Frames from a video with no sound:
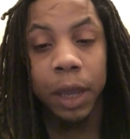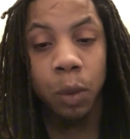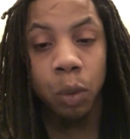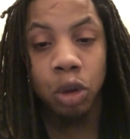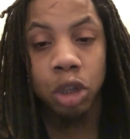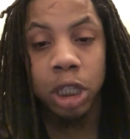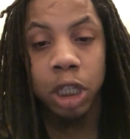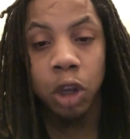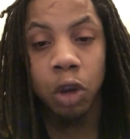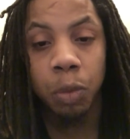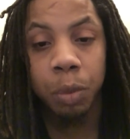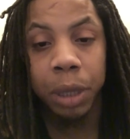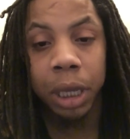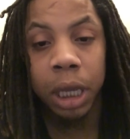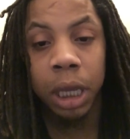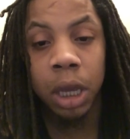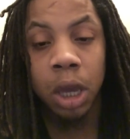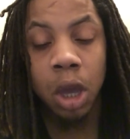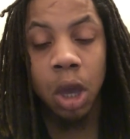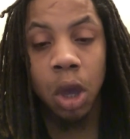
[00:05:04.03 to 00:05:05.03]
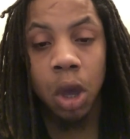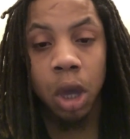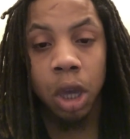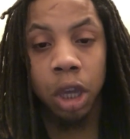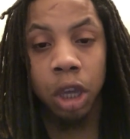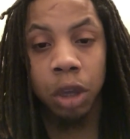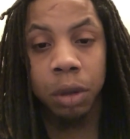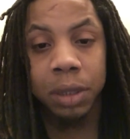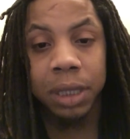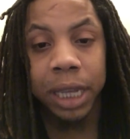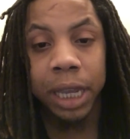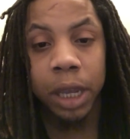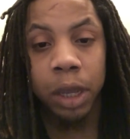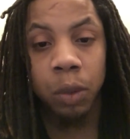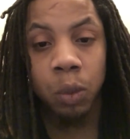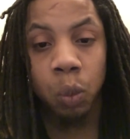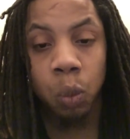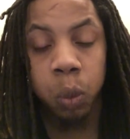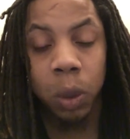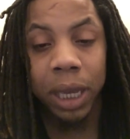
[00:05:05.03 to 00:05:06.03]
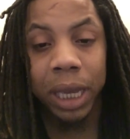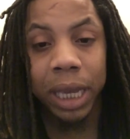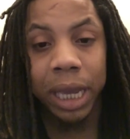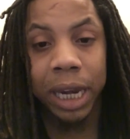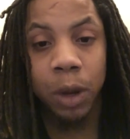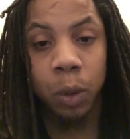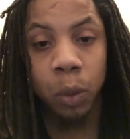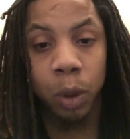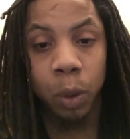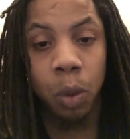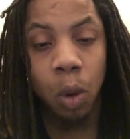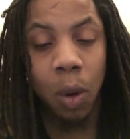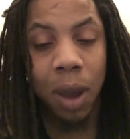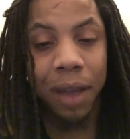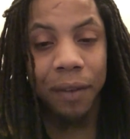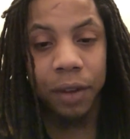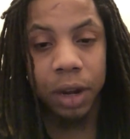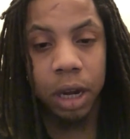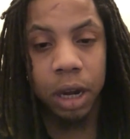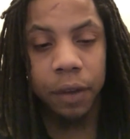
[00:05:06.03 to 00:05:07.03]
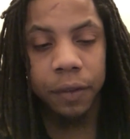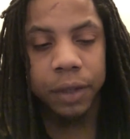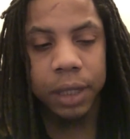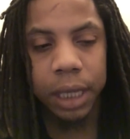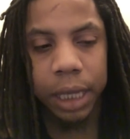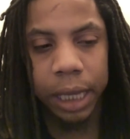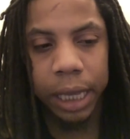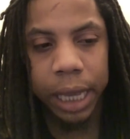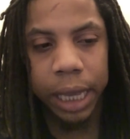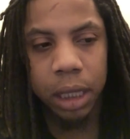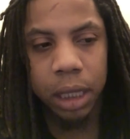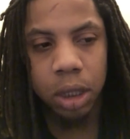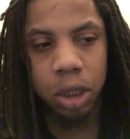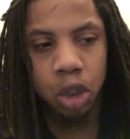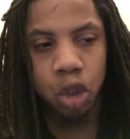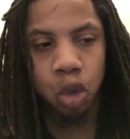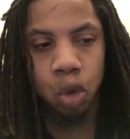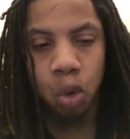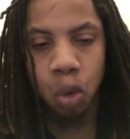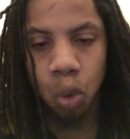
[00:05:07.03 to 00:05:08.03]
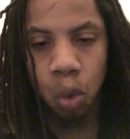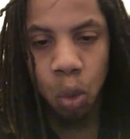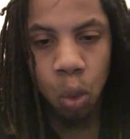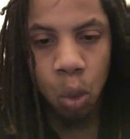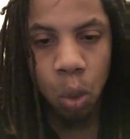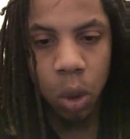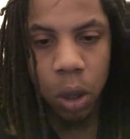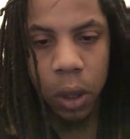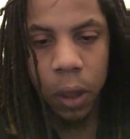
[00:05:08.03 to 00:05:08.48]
and we'll still be, you know what I'm saying, weakened, and we won't have enough to get to